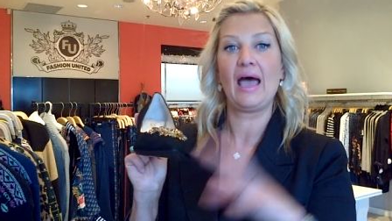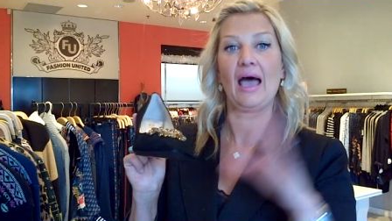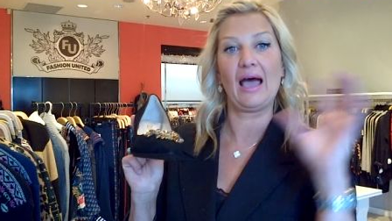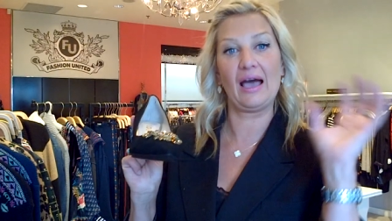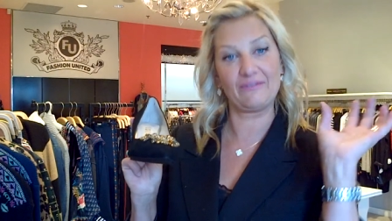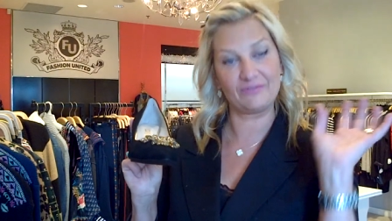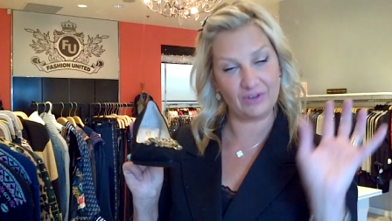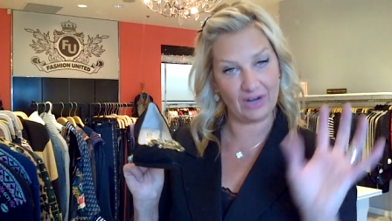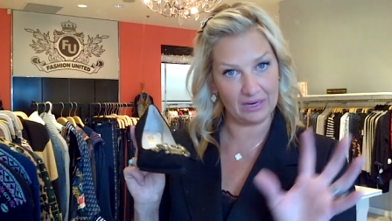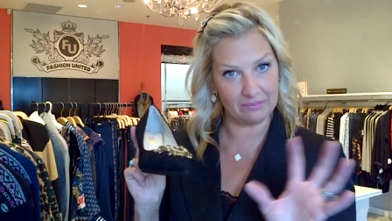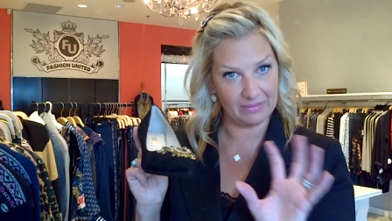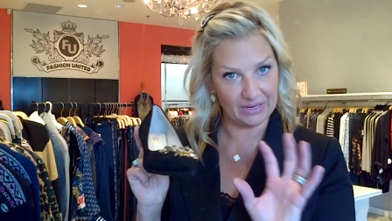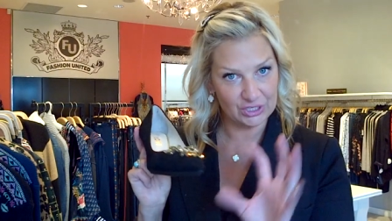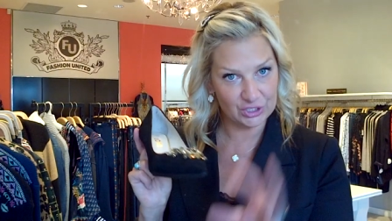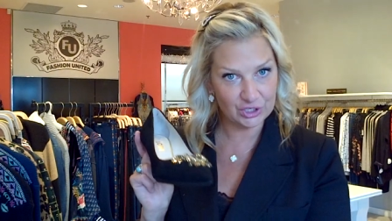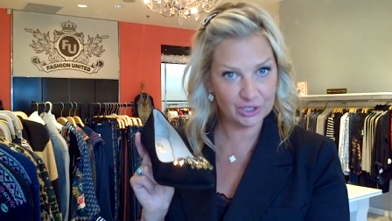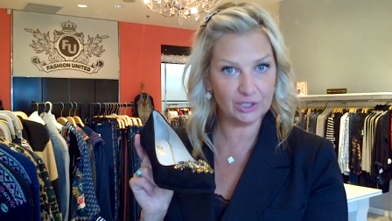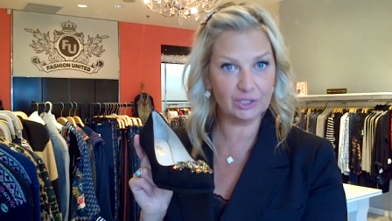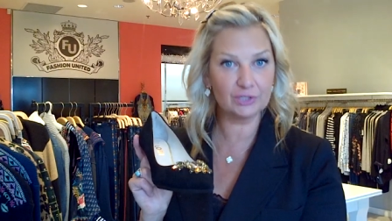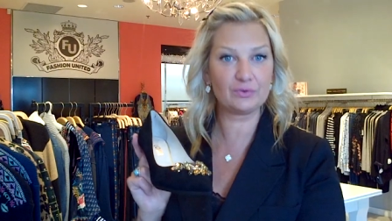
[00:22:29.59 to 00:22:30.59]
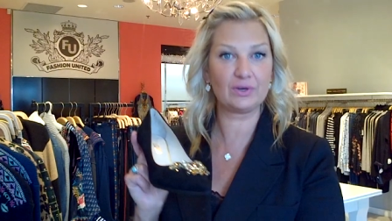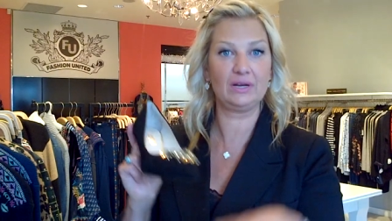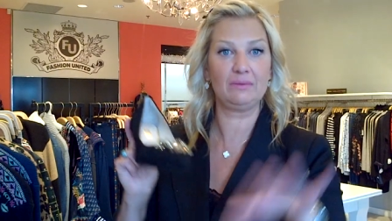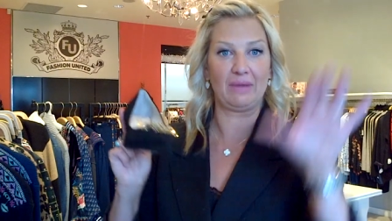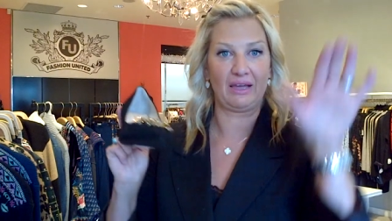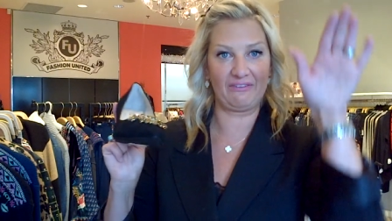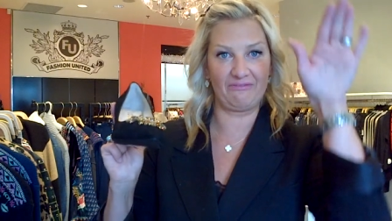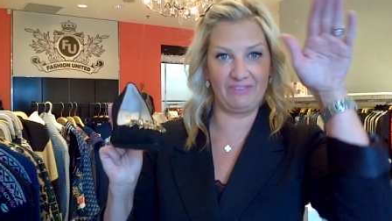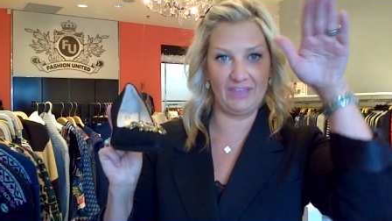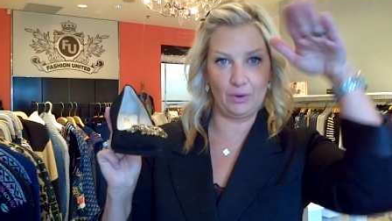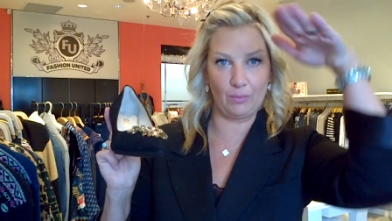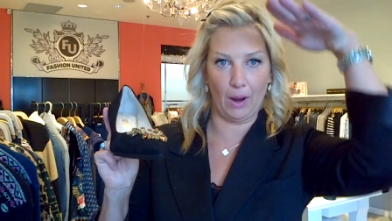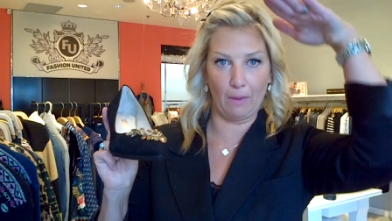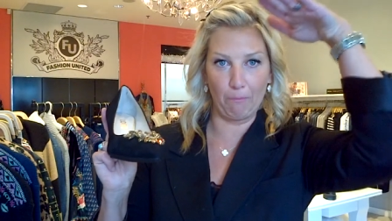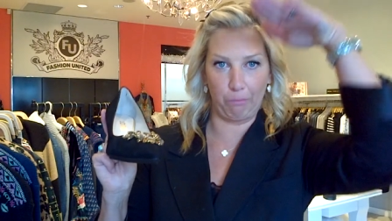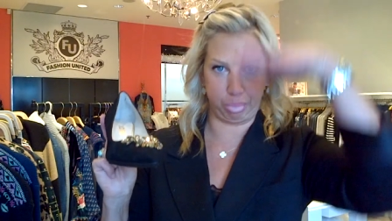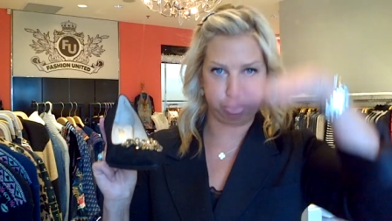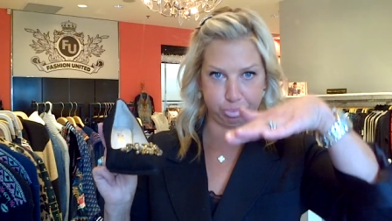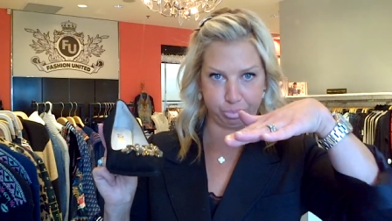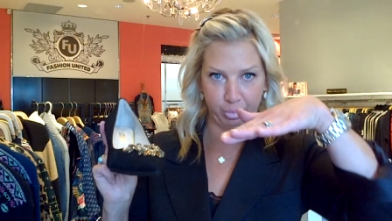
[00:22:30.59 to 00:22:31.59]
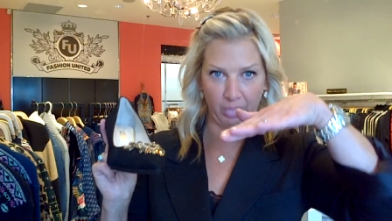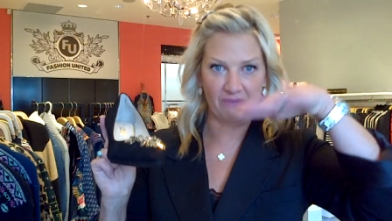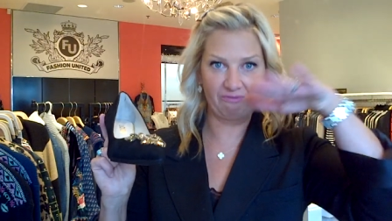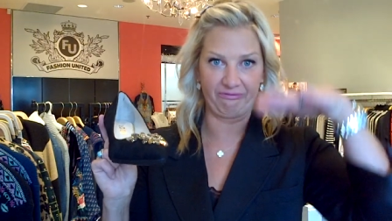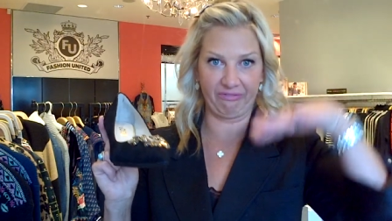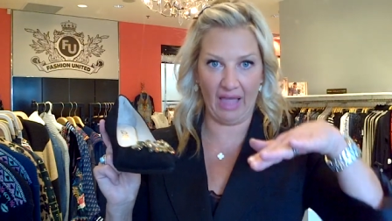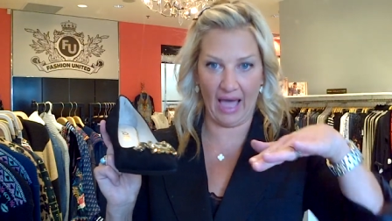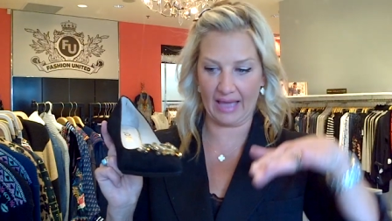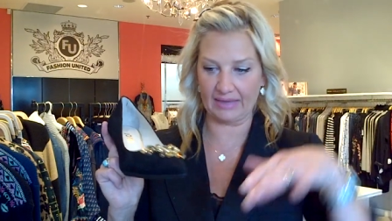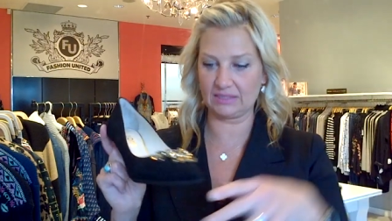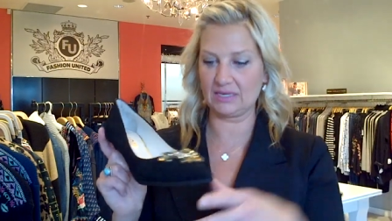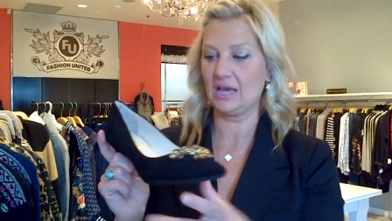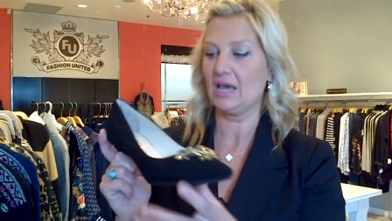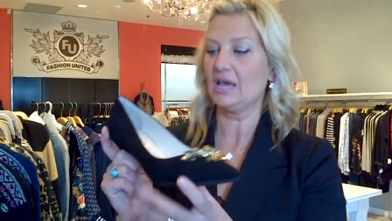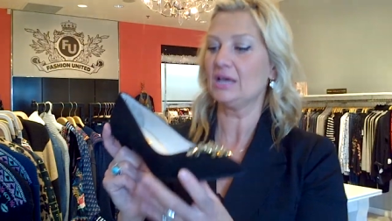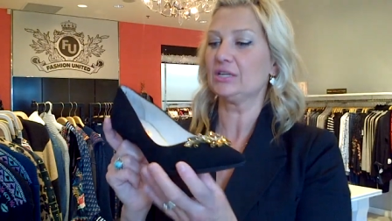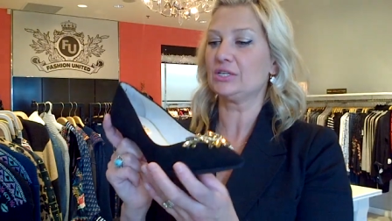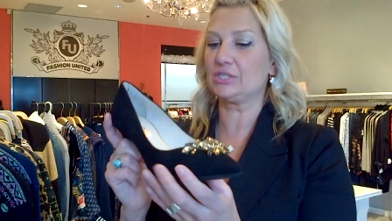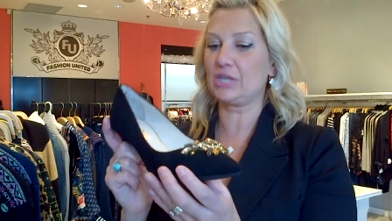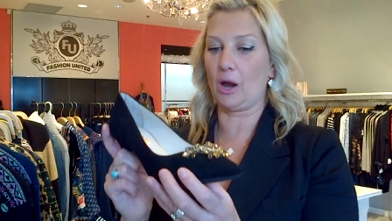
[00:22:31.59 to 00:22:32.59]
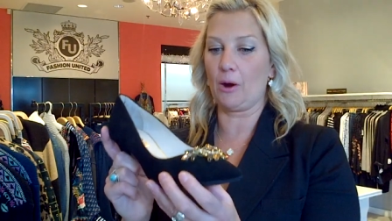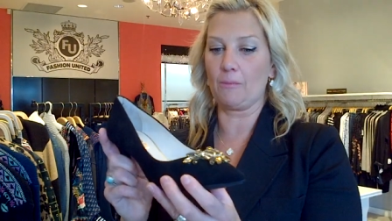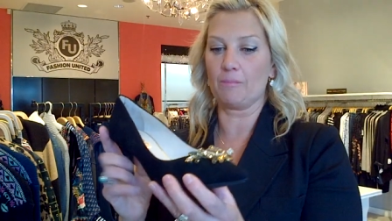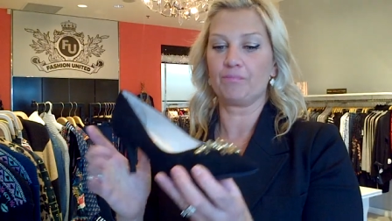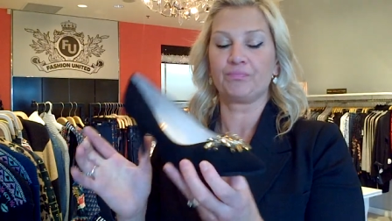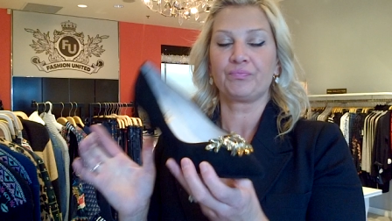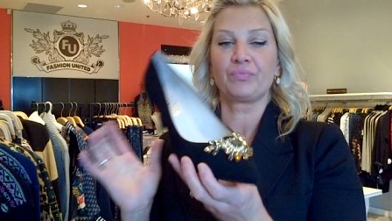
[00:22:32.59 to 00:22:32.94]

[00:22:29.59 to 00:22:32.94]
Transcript: After I had my children, my feet went flat. So